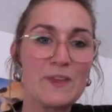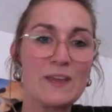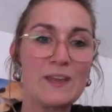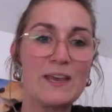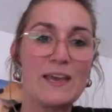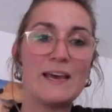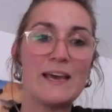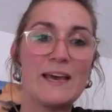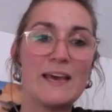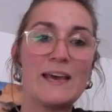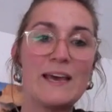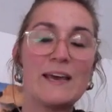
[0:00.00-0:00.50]

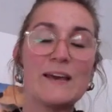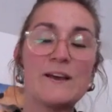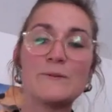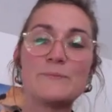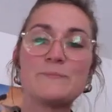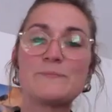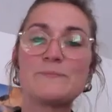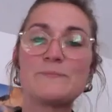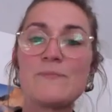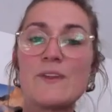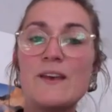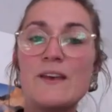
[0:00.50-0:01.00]

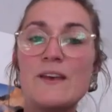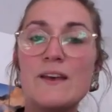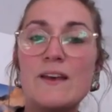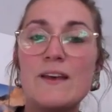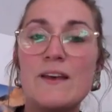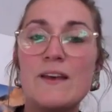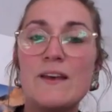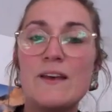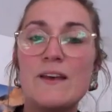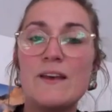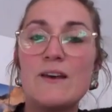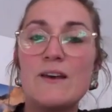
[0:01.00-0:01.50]

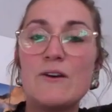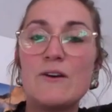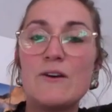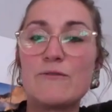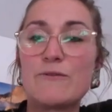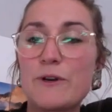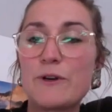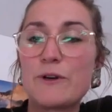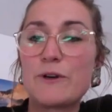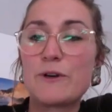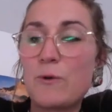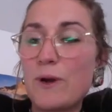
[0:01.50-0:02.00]
For the
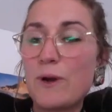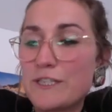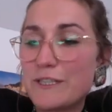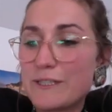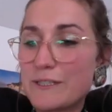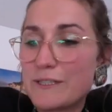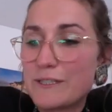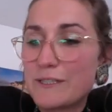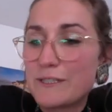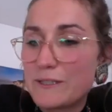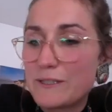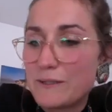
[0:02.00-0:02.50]

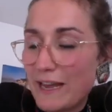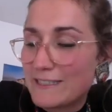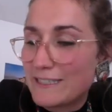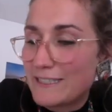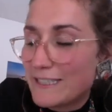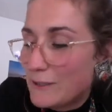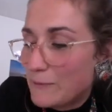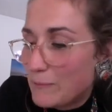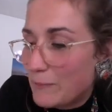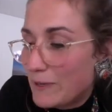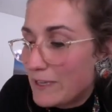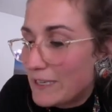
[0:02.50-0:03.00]
questions,
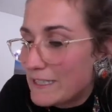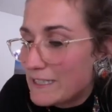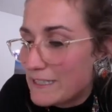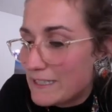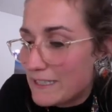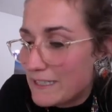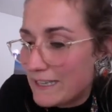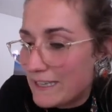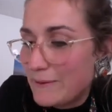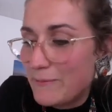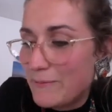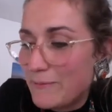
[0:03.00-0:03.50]
attendees,
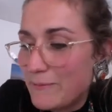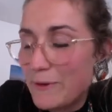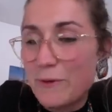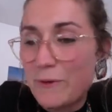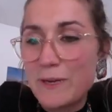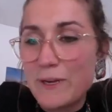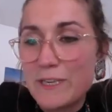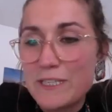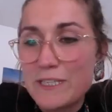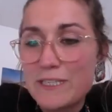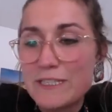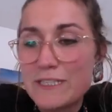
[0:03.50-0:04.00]
please keep your
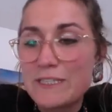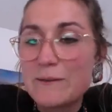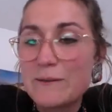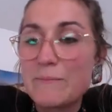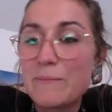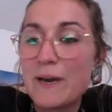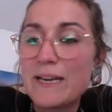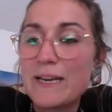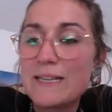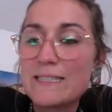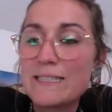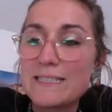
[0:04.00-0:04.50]
questions in
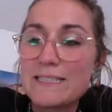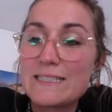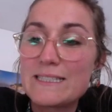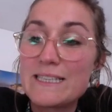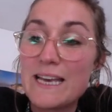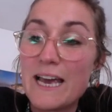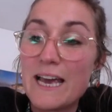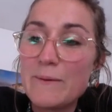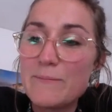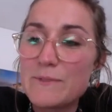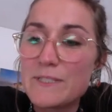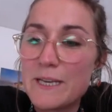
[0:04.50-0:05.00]
mind and
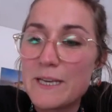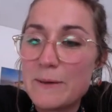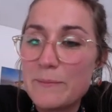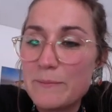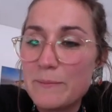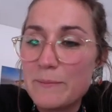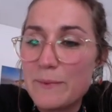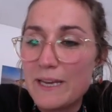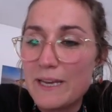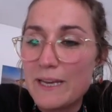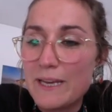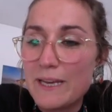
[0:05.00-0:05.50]
type
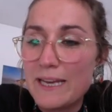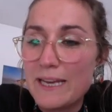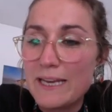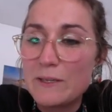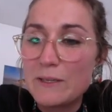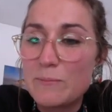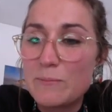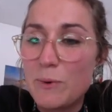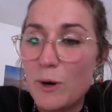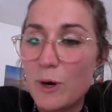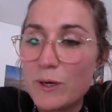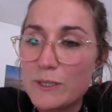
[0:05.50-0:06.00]
them in the
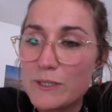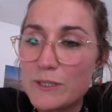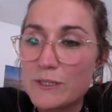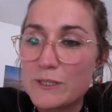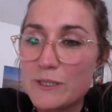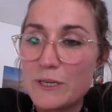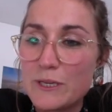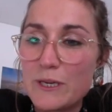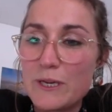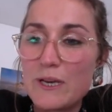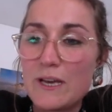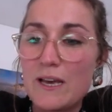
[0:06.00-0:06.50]

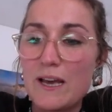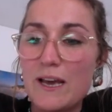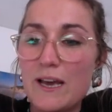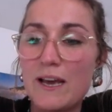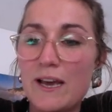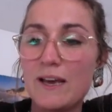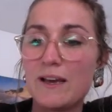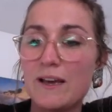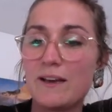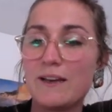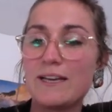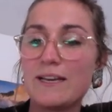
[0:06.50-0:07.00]
box,
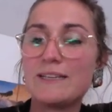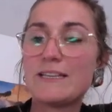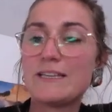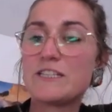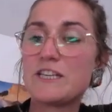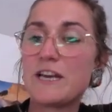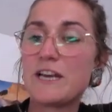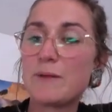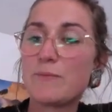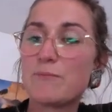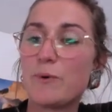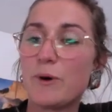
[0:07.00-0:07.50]
in the
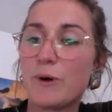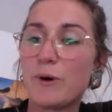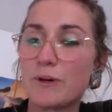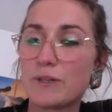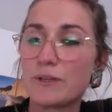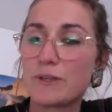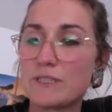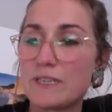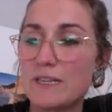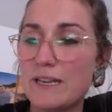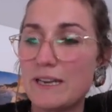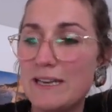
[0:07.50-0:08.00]
chat
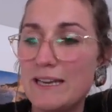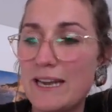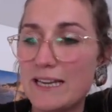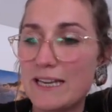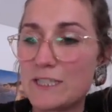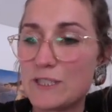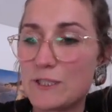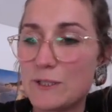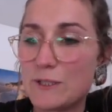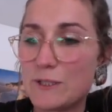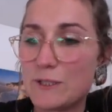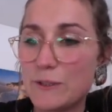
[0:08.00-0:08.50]
box
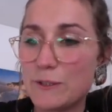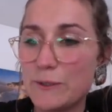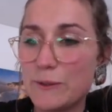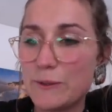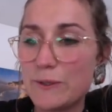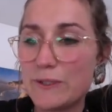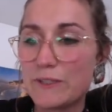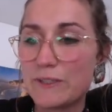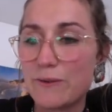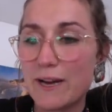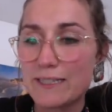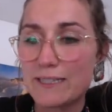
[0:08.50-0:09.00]
next to you on the
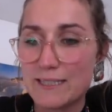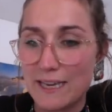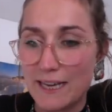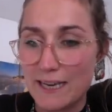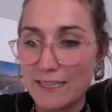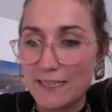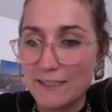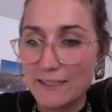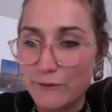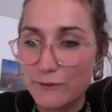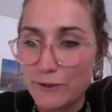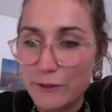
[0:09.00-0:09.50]
right
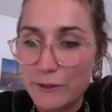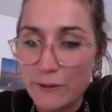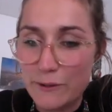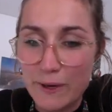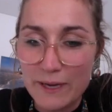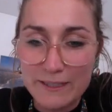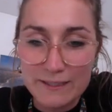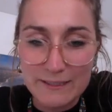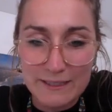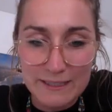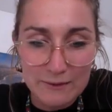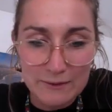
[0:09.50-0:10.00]
side for you, I
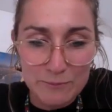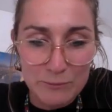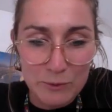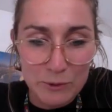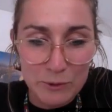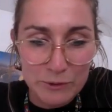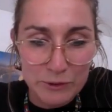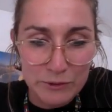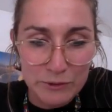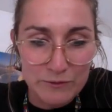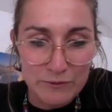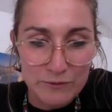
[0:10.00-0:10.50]
think,
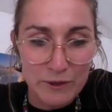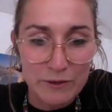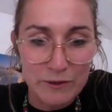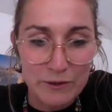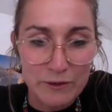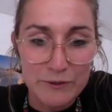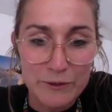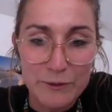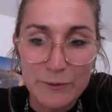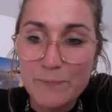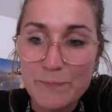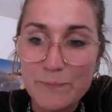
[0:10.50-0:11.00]
most of all of
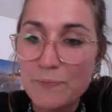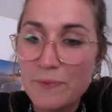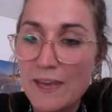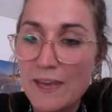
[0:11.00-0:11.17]
you.